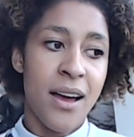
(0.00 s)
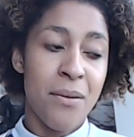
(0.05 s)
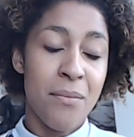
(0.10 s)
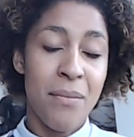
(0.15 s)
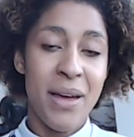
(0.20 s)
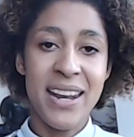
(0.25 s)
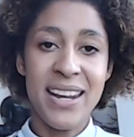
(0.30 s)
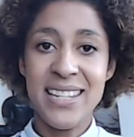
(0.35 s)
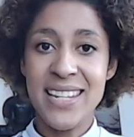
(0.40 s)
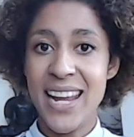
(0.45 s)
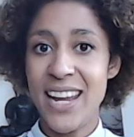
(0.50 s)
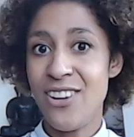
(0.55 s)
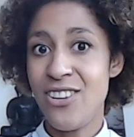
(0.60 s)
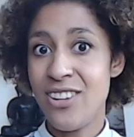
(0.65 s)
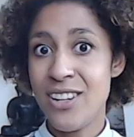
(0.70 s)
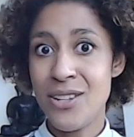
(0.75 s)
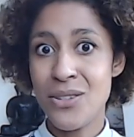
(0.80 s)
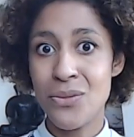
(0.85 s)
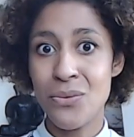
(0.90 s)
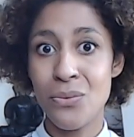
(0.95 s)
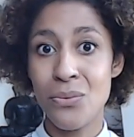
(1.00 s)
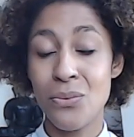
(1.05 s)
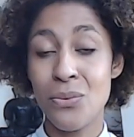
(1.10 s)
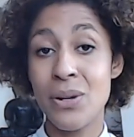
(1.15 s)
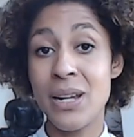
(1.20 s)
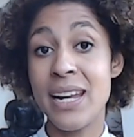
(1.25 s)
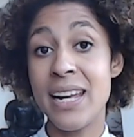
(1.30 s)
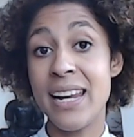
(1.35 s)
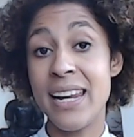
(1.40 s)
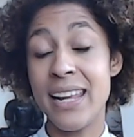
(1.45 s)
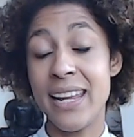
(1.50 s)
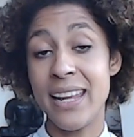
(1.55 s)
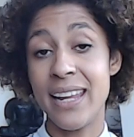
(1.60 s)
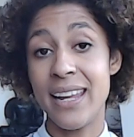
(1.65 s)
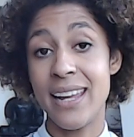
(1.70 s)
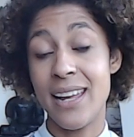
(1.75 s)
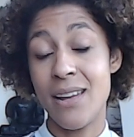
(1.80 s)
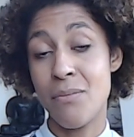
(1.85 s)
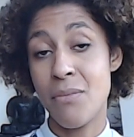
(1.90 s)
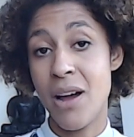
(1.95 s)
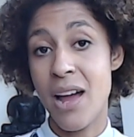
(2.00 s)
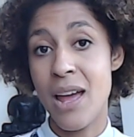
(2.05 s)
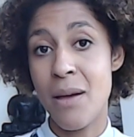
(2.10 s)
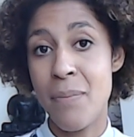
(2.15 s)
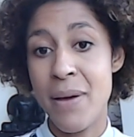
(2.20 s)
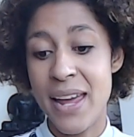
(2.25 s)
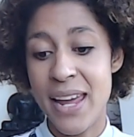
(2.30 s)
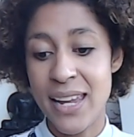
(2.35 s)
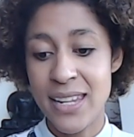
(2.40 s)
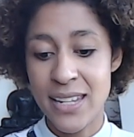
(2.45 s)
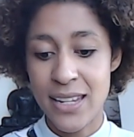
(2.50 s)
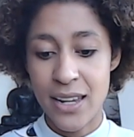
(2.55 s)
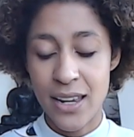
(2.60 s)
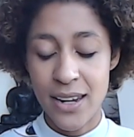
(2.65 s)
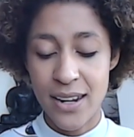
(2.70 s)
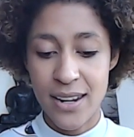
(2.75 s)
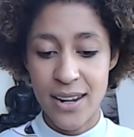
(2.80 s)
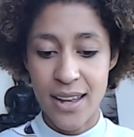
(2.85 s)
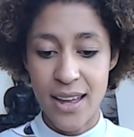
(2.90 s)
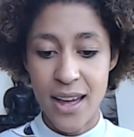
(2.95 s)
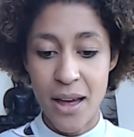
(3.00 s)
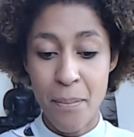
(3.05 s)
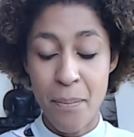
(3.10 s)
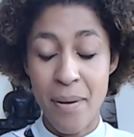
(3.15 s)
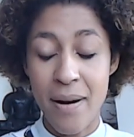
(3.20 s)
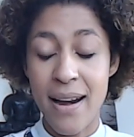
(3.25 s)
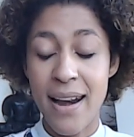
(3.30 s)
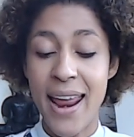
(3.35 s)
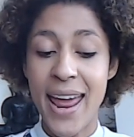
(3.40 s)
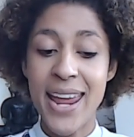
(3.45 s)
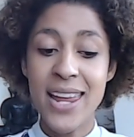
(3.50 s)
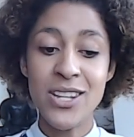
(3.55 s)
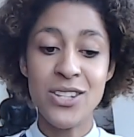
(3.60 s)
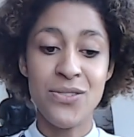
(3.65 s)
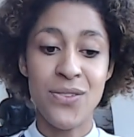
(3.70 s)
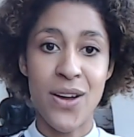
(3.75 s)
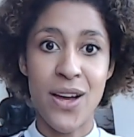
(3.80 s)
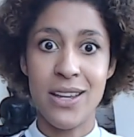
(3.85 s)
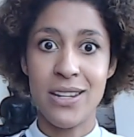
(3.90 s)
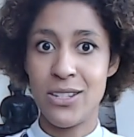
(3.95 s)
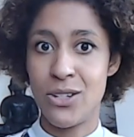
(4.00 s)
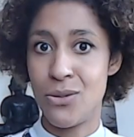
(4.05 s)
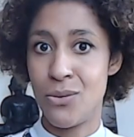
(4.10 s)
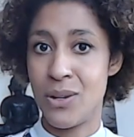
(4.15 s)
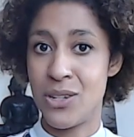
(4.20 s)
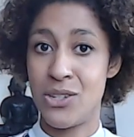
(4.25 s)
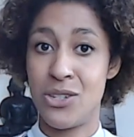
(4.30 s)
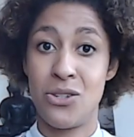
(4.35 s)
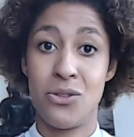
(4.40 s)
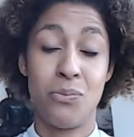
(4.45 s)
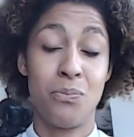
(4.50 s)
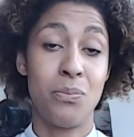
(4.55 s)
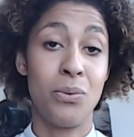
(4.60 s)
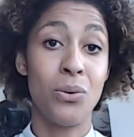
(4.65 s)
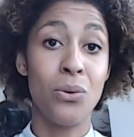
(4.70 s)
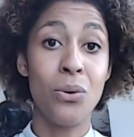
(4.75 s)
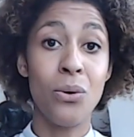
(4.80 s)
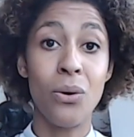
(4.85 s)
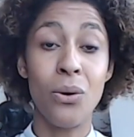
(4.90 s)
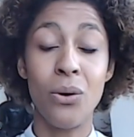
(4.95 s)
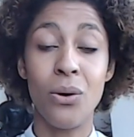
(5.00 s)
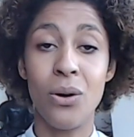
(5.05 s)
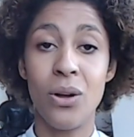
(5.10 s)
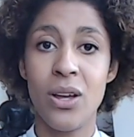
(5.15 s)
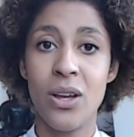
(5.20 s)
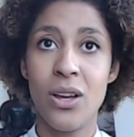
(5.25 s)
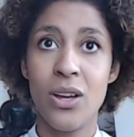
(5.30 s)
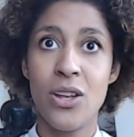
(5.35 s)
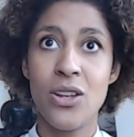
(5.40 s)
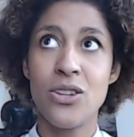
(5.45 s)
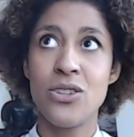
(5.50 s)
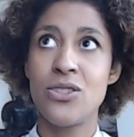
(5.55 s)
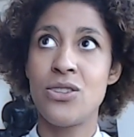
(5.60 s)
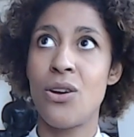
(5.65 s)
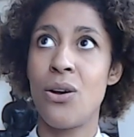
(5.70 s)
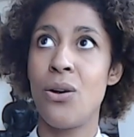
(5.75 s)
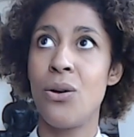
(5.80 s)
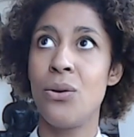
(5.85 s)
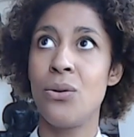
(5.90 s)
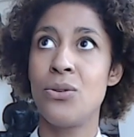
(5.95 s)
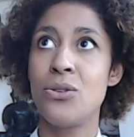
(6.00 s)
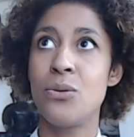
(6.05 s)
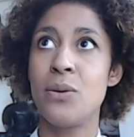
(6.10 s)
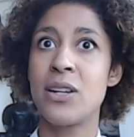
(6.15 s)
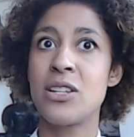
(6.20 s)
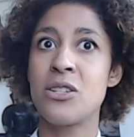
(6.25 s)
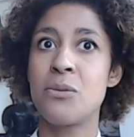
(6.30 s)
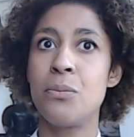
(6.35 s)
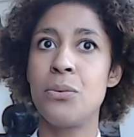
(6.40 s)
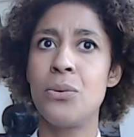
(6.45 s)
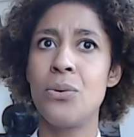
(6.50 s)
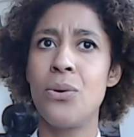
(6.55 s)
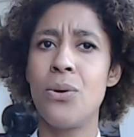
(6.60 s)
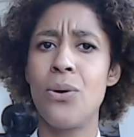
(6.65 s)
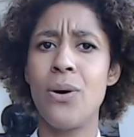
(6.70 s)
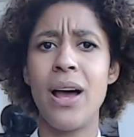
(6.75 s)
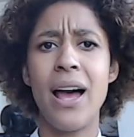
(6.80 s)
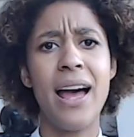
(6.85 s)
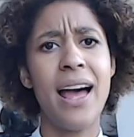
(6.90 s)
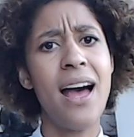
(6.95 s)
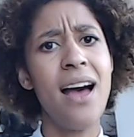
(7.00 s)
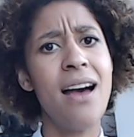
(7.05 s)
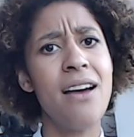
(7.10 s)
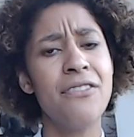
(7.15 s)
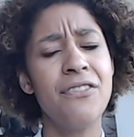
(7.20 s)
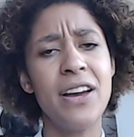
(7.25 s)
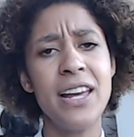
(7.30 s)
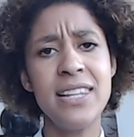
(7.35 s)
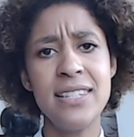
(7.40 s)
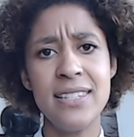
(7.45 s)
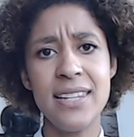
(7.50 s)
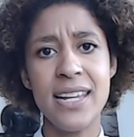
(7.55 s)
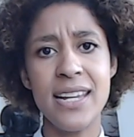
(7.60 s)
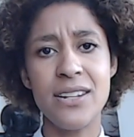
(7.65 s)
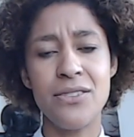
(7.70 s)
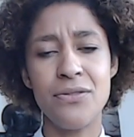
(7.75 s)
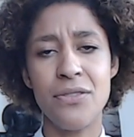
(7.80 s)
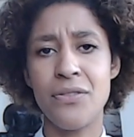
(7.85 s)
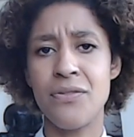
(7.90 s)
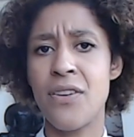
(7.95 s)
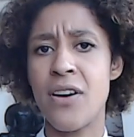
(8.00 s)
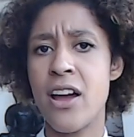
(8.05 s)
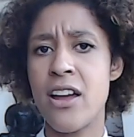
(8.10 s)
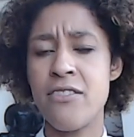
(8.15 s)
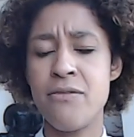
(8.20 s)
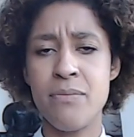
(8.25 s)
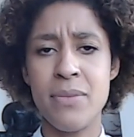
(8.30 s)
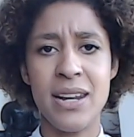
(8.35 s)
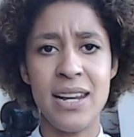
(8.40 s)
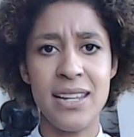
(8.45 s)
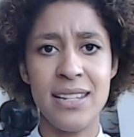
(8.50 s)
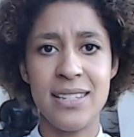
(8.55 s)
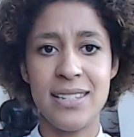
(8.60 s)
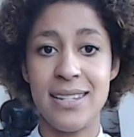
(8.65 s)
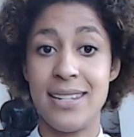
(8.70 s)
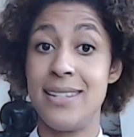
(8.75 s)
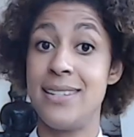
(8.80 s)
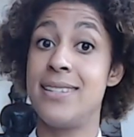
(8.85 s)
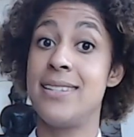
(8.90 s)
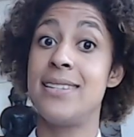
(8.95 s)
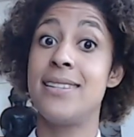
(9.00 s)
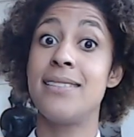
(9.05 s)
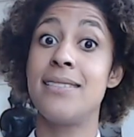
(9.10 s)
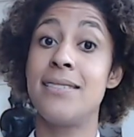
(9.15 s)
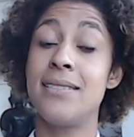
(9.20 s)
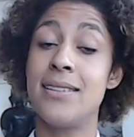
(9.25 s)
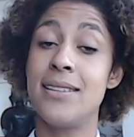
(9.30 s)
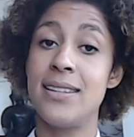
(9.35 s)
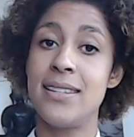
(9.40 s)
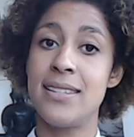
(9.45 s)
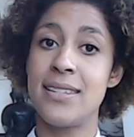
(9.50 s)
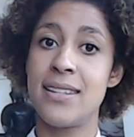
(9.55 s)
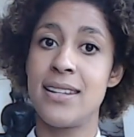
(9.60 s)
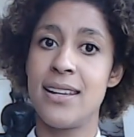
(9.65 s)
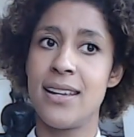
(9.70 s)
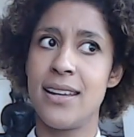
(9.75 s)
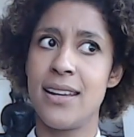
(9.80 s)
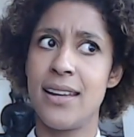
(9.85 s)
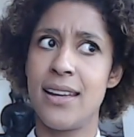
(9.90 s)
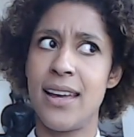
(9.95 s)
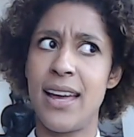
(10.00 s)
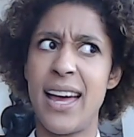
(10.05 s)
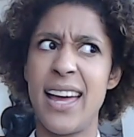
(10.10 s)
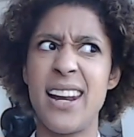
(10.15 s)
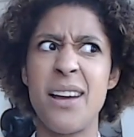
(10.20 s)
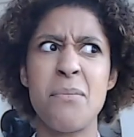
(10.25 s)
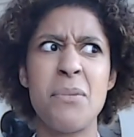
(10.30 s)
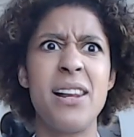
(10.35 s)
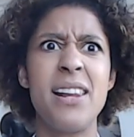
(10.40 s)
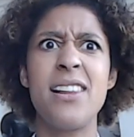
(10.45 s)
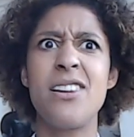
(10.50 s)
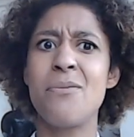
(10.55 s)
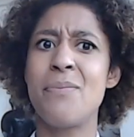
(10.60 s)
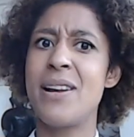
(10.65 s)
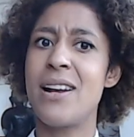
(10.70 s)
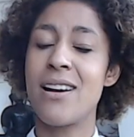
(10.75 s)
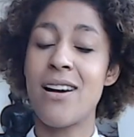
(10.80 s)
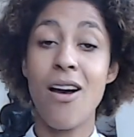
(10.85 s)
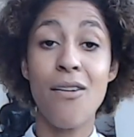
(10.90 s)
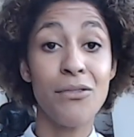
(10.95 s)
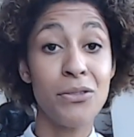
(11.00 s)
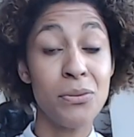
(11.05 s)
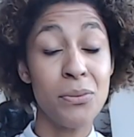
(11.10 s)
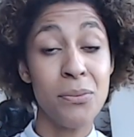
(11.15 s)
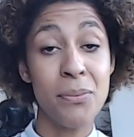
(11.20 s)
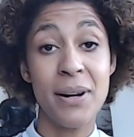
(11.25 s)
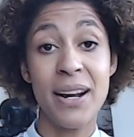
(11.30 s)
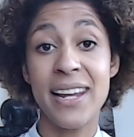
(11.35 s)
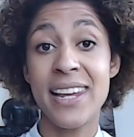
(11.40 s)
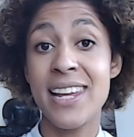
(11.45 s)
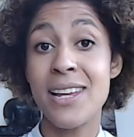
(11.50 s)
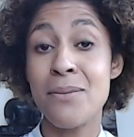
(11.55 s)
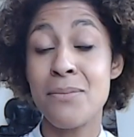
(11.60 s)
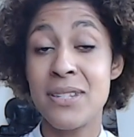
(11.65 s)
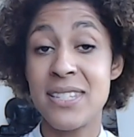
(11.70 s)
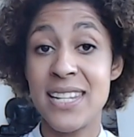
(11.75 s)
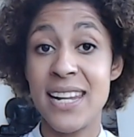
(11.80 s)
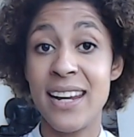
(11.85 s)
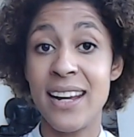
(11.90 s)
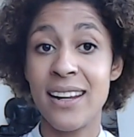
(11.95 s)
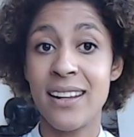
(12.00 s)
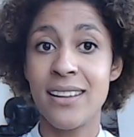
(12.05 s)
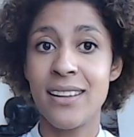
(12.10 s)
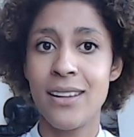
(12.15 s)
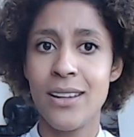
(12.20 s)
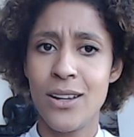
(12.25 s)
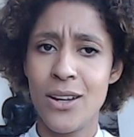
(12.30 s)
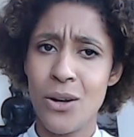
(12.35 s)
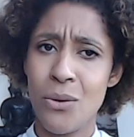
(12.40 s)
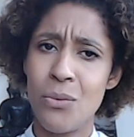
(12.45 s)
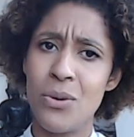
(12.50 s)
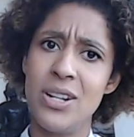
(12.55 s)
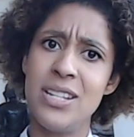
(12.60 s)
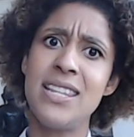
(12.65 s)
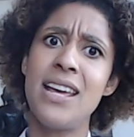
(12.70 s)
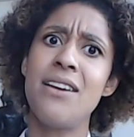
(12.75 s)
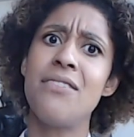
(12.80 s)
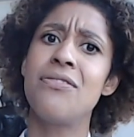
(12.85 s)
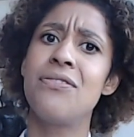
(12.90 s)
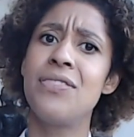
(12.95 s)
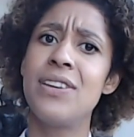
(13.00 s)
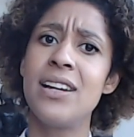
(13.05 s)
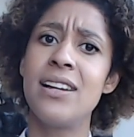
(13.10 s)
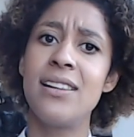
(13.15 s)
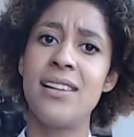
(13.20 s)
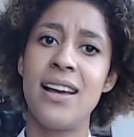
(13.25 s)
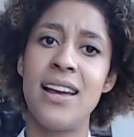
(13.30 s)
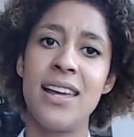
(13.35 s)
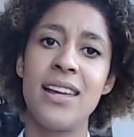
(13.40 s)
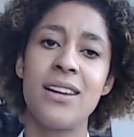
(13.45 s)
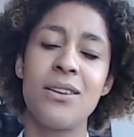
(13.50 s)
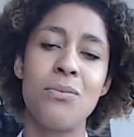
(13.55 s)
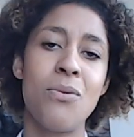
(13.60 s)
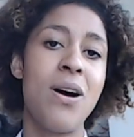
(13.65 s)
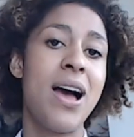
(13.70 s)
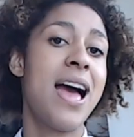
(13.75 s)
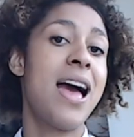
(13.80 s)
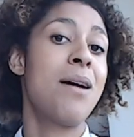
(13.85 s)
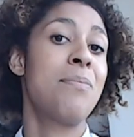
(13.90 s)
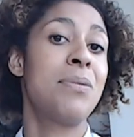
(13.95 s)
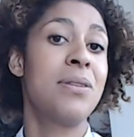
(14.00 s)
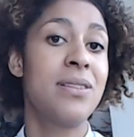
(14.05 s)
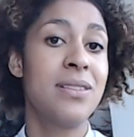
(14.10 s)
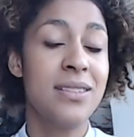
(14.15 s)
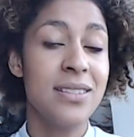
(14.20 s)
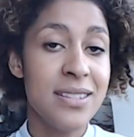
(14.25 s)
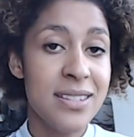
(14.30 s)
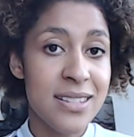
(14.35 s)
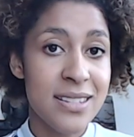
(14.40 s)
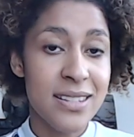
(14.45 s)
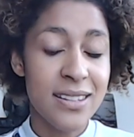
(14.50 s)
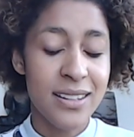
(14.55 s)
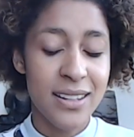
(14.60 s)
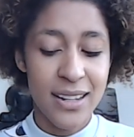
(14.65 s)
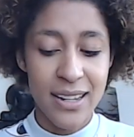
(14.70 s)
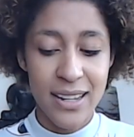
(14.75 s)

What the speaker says: Meditation is really, in my opinion, a place for us to explore. So to explore, if I sit for 5 minutes in stillness and I'm a little bit uncomfortable, but I keep sitting, what does that feel like? What happens?